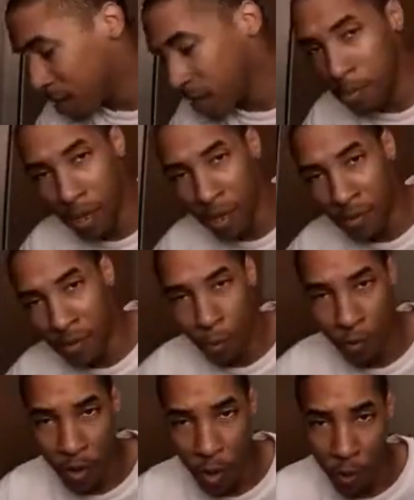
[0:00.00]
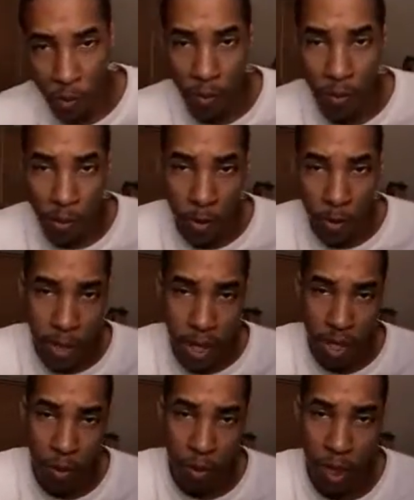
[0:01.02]
The Oblivion review for the
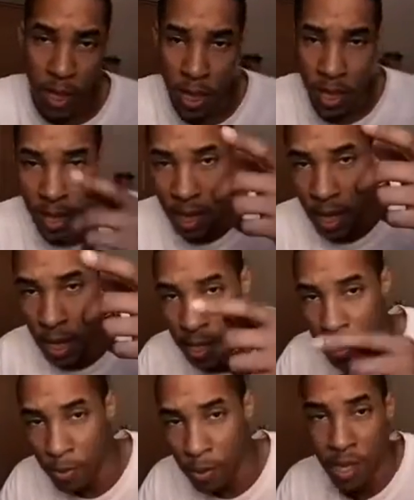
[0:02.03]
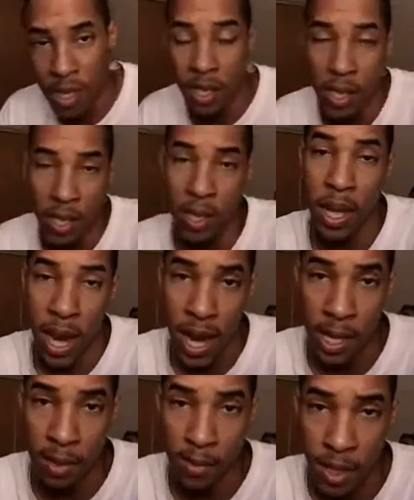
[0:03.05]
PS3 and the 360
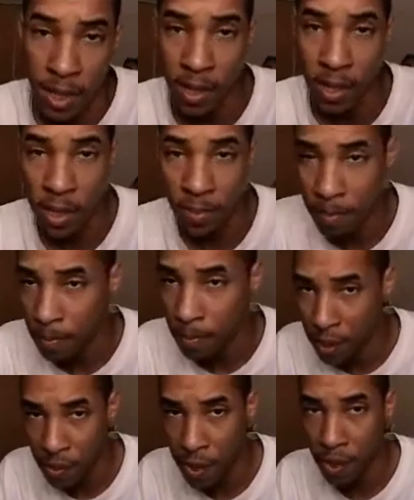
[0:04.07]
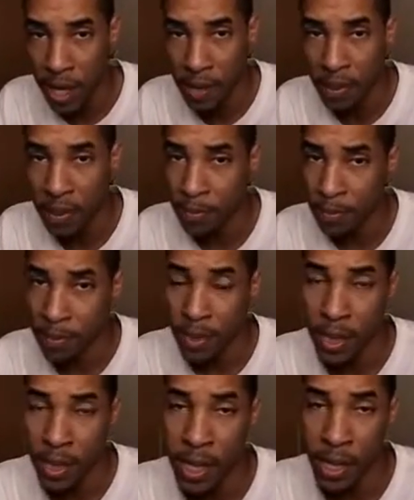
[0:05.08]
and the PC. If you don't have it,
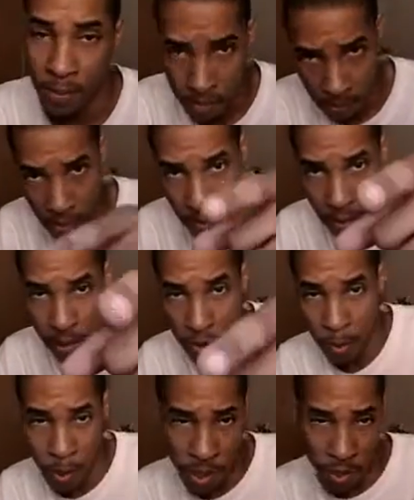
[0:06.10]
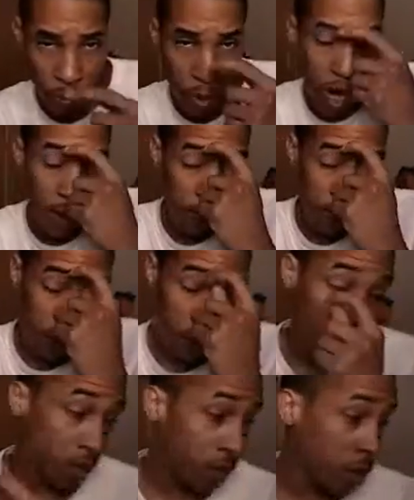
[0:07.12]
get it. Here's the reasons why.
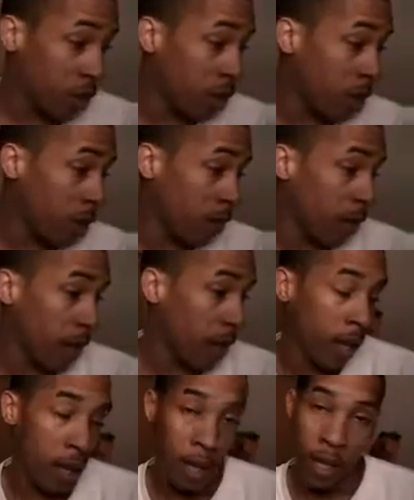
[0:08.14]
Let's first start off with,